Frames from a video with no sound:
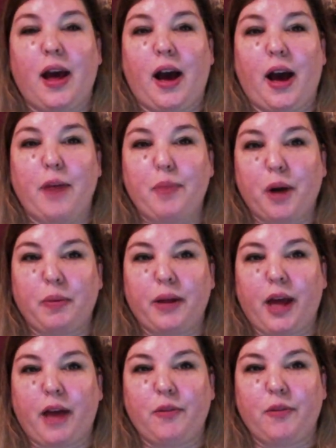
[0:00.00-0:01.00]
I probably
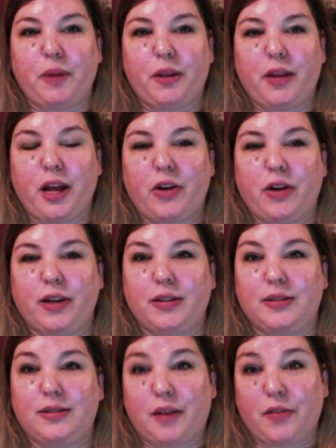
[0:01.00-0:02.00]
haven't been there in
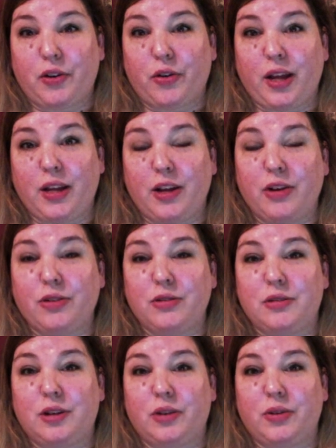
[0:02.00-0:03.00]
7 or 8 years,
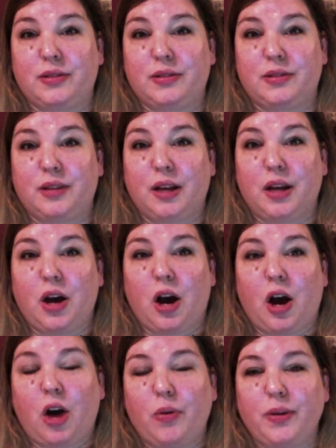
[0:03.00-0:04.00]
so it's
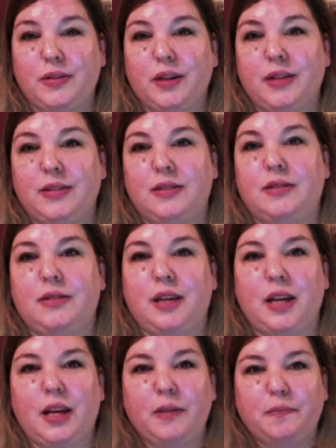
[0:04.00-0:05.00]
always nice to
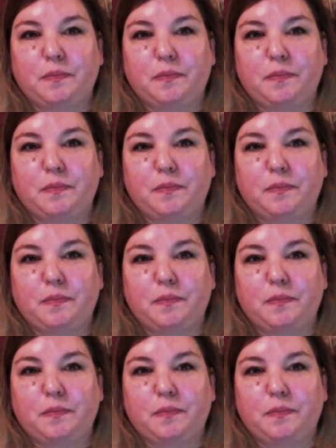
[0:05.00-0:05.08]
see.